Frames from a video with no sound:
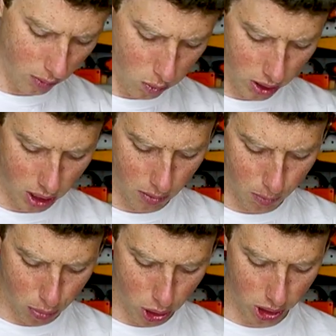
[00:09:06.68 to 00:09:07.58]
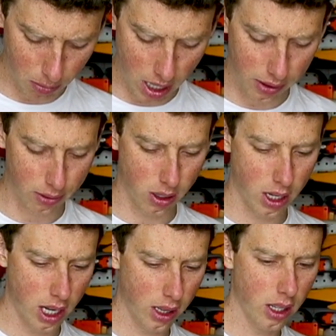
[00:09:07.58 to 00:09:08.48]
What's this pushing back for?
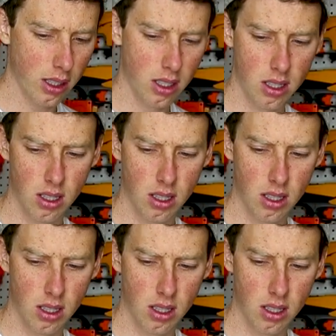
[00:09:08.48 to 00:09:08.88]
Anything?